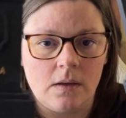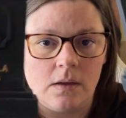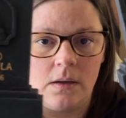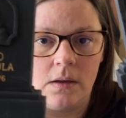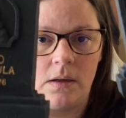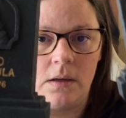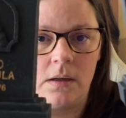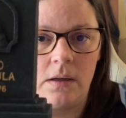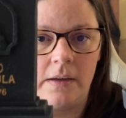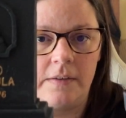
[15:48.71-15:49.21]

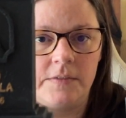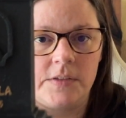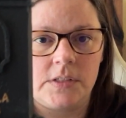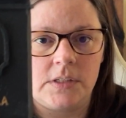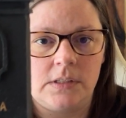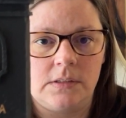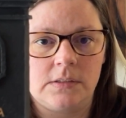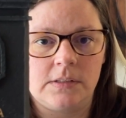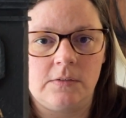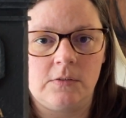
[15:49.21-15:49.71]
I've
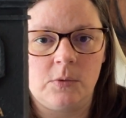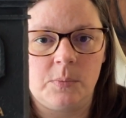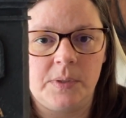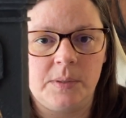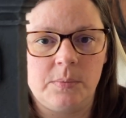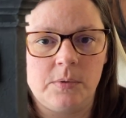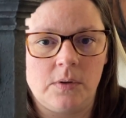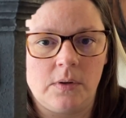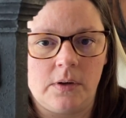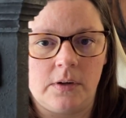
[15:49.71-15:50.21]
seen several
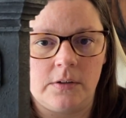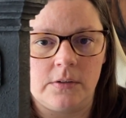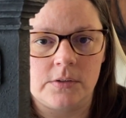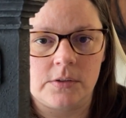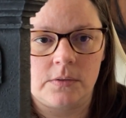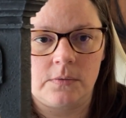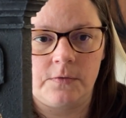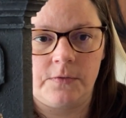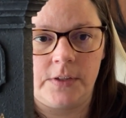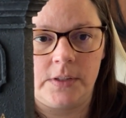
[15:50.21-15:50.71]
people are
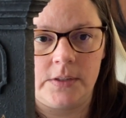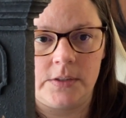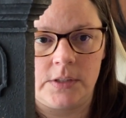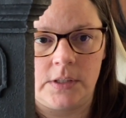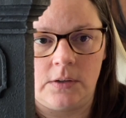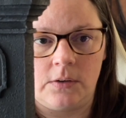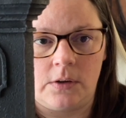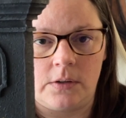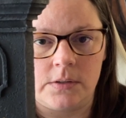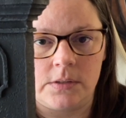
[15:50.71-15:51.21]
finishing
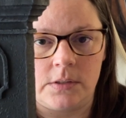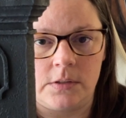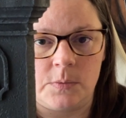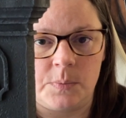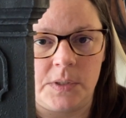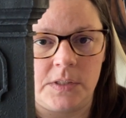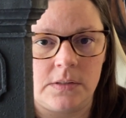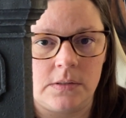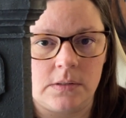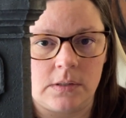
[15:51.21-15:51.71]
cross-stitch
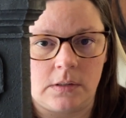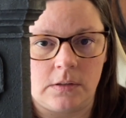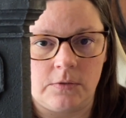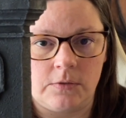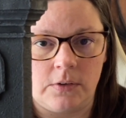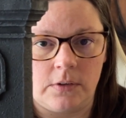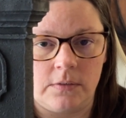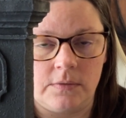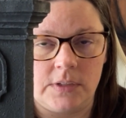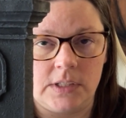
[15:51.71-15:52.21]
pieces on the
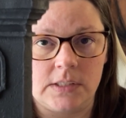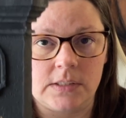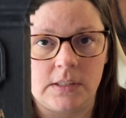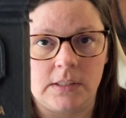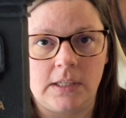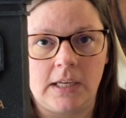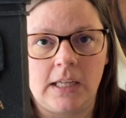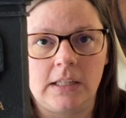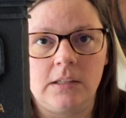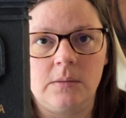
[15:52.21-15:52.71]
front of these, and
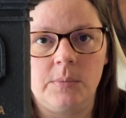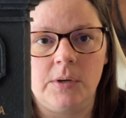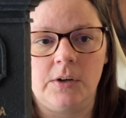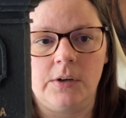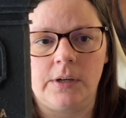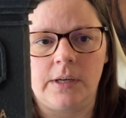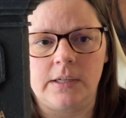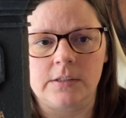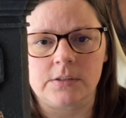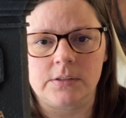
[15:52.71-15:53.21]
Kathy
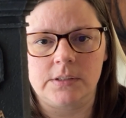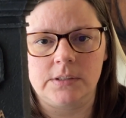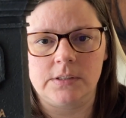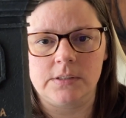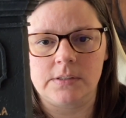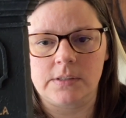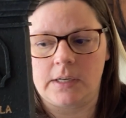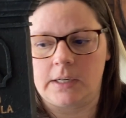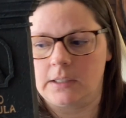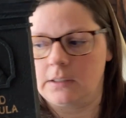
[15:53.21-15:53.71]
Barrick actually
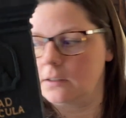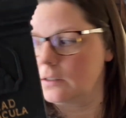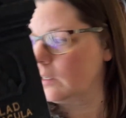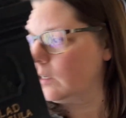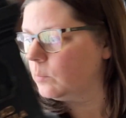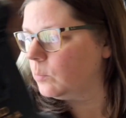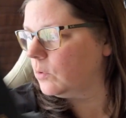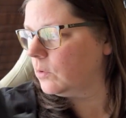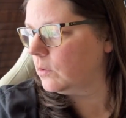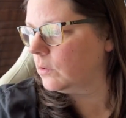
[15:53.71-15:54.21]
designed a
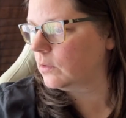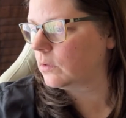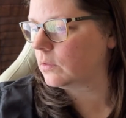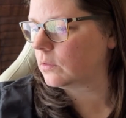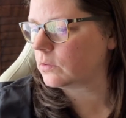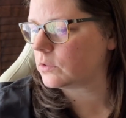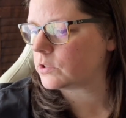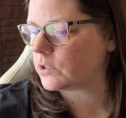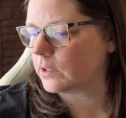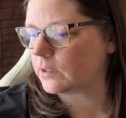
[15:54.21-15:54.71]

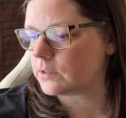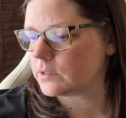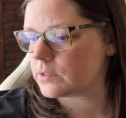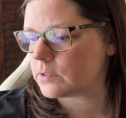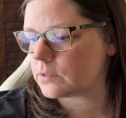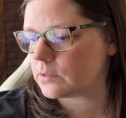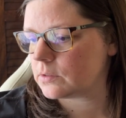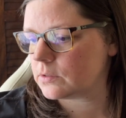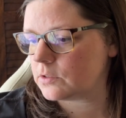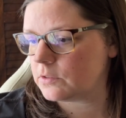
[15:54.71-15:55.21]
couple
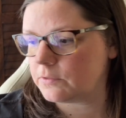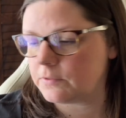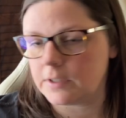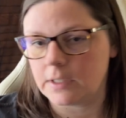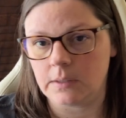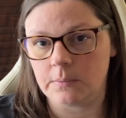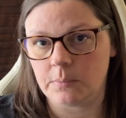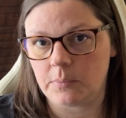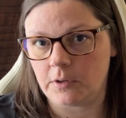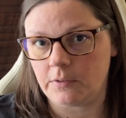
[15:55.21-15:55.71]
charts to
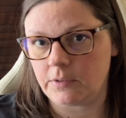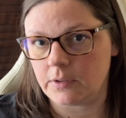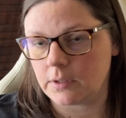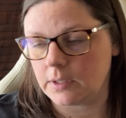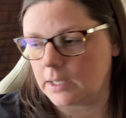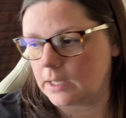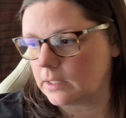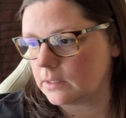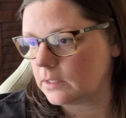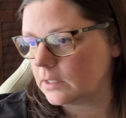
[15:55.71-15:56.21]
fit
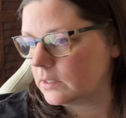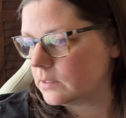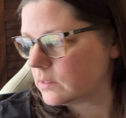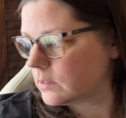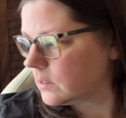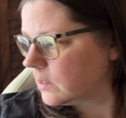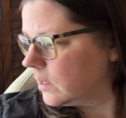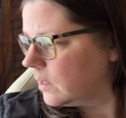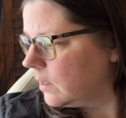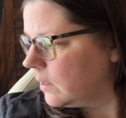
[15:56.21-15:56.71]
perfectly on these.
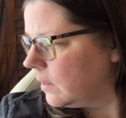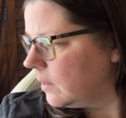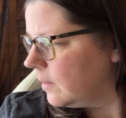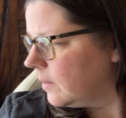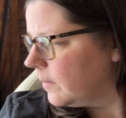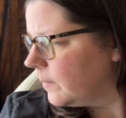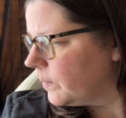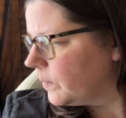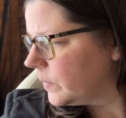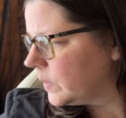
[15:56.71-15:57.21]

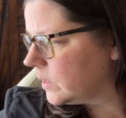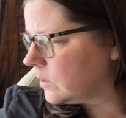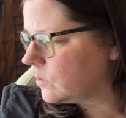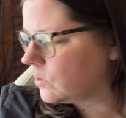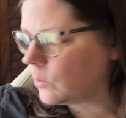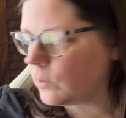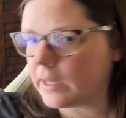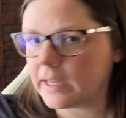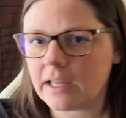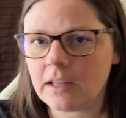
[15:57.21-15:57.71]

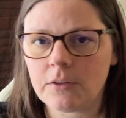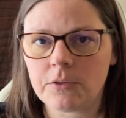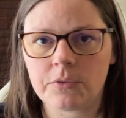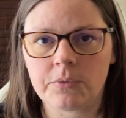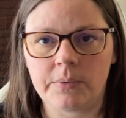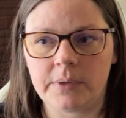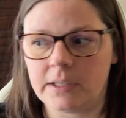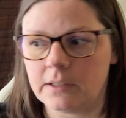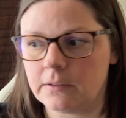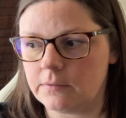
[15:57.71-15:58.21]
So I got
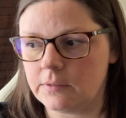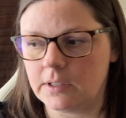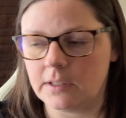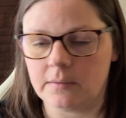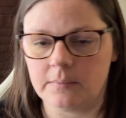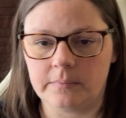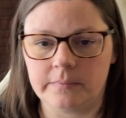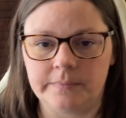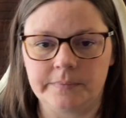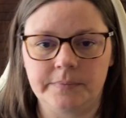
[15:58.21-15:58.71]
3 of
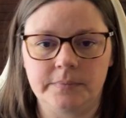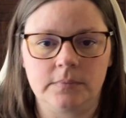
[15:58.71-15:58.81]
them.